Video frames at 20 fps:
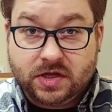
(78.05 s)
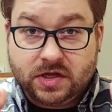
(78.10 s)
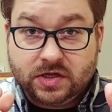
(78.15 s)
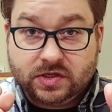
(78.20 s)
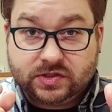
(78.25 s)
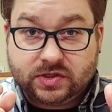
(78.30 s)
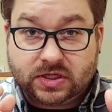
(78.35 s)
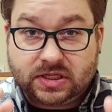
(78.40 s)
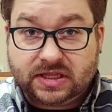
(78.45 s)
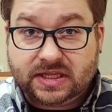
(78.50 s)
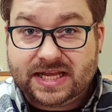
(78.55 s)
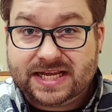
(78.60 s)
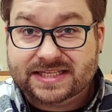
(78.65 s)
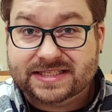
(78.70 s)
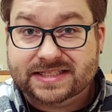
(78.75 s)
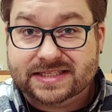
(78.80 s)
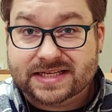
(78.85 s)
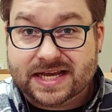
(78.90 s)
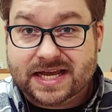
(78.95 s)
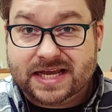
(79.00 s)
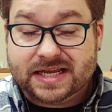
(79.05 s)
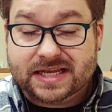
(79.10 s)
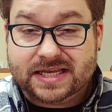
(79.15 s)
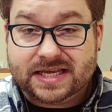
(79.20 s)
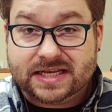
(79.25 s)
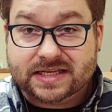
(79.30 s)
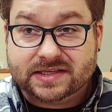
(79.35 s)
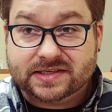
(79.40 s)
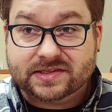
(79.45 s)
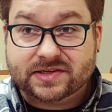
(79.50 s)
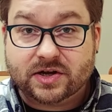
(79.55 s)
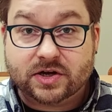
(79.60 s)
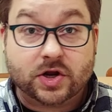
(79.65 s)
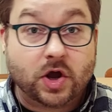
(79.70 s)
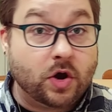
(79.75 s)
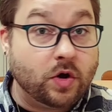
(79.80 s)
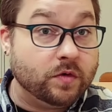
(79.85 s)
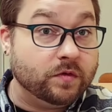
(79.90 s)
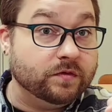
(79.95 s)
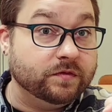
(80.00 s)
So let's get started.
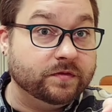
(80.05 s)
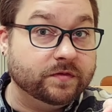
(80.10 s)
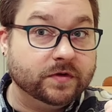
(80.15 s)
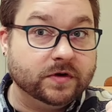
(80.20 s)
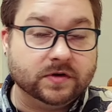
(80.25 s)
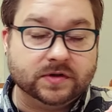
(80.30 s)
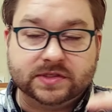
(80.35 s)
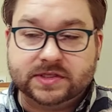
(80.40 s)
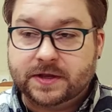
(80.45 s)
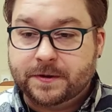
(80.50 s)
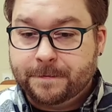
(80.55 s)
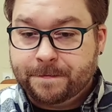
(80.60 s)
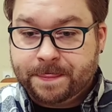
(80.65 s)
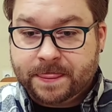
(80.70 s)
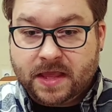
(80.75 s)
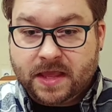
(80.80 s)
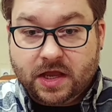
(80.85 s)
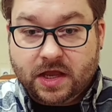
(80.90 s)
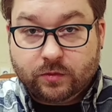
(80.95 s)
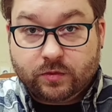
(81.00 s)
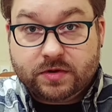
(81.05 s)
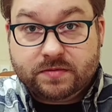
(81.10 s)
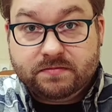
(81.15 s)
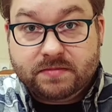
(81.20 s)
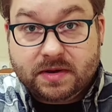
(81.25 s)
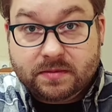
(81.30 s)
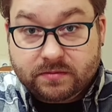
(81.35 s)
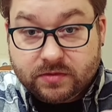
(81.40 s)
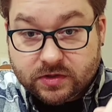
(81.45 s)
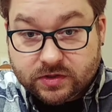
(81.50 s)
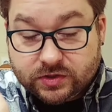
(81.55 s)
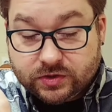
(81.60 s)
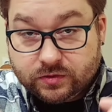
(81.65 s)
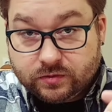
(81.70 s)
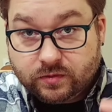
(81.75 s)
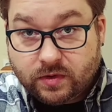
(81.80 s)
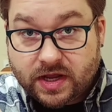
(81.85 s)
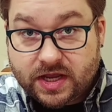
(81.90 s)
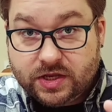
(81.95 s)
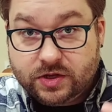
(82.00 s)
Oh, first, Remember to
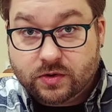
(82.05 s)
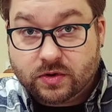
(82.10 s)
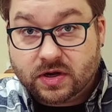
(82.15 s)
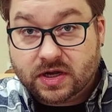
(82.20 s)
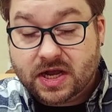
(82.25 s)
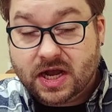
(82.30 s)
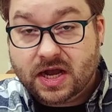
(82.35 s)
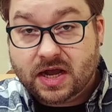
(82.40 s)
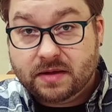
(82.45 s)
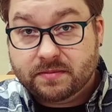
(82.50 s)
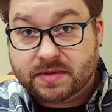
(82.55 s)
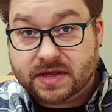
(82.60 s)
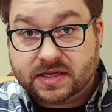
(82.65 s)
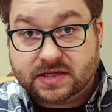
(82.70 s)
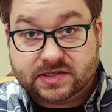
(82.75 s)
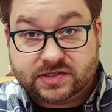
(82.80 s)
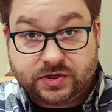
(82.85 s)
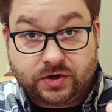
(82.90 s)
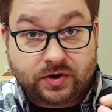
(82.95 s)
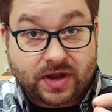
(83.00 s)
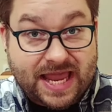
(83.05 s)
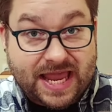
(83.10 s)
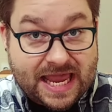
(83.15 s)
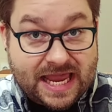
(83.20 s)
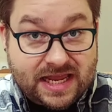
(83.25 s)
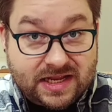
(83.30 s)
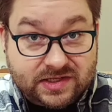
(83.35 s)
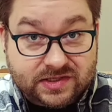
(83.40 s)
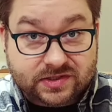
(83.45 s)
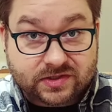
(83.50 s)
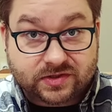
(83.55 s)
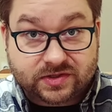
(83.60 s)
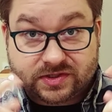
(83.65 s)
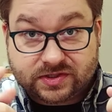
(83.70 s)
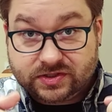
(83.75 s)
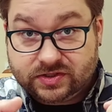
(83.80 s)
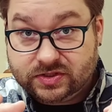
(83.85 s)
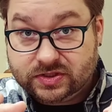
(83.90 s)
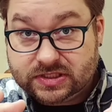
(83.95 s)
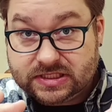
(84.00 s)
write your comments, your
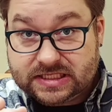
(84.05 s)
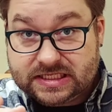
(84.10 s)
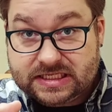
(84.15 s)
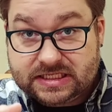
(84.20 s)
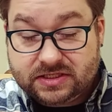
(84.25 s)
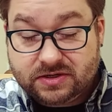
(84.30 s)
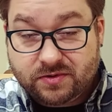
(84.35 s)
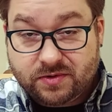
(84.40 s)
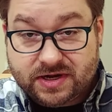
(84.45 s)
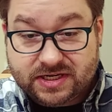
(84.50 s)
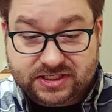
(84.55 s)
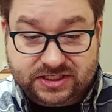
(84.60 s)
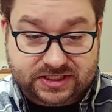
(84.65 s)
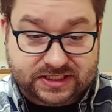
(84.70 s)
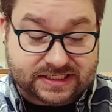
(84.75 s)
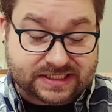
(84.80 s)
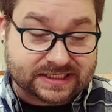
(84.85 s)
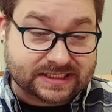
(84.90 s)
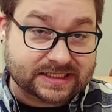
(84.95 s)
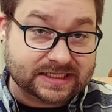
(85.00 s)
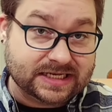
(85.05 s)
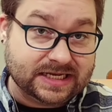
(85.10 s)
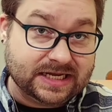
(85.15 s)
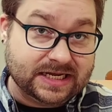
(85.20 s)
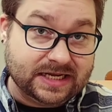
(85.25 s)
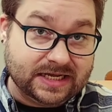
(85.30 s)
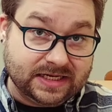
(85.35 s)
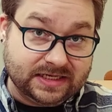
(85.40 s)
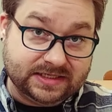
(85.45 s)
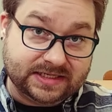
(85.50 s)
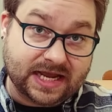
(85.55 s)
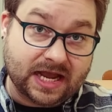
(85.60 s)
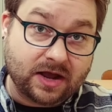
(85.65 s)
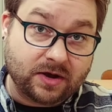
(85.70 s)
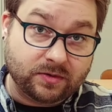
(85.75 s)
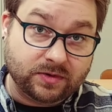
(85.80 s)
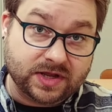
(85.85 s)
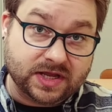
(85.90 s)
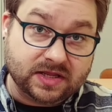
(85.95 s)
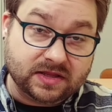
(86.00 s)
answers to these questions
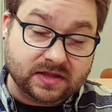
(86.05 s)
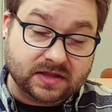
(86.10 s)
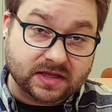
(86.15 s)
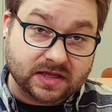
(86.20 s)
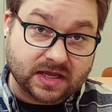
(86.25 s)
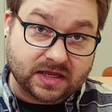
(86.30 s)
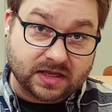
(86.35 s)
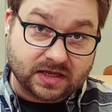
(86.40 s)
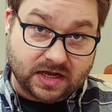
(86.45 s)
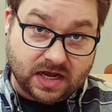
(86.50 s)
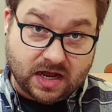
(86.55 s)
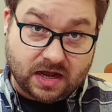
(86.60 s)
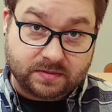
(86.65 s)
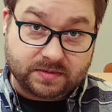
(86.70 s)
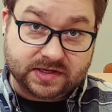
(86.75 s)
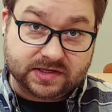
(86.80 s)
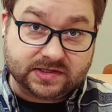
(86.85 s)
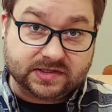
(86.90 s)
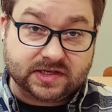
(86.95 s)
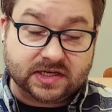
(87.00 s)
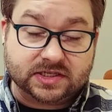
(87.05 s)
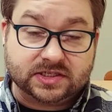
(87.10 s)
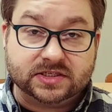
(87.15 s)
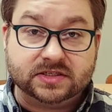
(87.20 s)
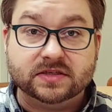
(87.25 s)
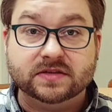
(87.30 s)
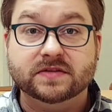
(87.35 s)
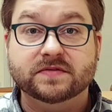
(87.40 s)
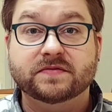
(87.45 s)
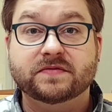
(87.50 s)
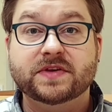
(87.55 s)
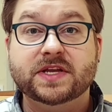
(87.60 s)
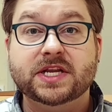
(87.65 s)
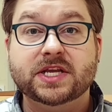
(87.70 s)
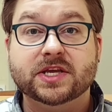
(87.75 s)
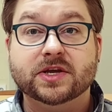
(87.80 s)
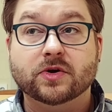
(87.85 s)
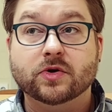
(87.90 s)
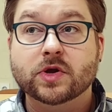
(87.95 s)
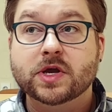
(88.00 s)
down in the comments section of the
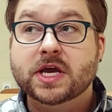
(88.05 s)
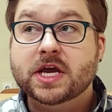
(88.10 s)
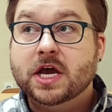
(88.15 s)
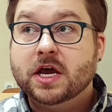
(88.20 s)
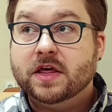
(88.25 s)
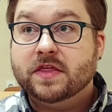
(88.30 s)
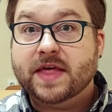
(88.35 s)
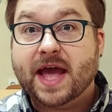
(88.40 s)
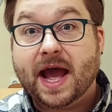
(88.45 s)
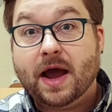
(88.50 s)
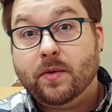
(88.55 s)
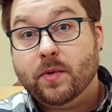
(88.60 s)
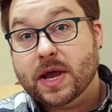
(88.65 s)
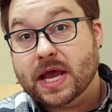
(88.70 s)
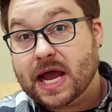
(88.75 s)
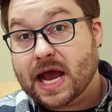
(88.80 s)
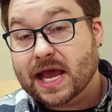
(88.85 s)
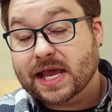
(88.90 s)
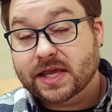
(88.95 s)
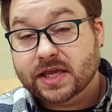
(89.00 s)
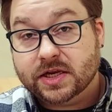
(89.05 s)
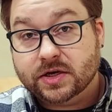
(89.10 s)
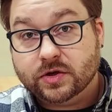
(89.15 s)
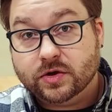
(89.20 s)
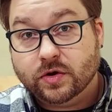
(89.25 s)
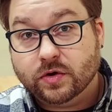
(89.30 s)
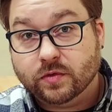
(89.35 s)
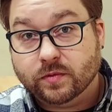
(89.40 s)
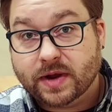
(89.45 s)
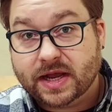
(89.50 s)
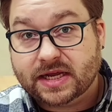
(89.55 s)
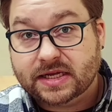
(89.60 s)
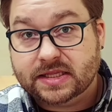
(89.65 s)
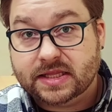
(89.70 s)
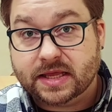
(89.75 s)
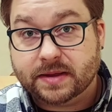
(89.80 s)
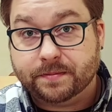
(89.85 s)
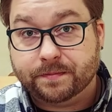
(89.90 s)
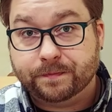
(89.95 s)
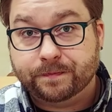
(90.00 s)
video. That way I can correct
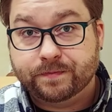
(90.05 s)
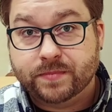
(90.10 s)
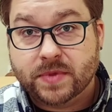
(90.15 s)
them.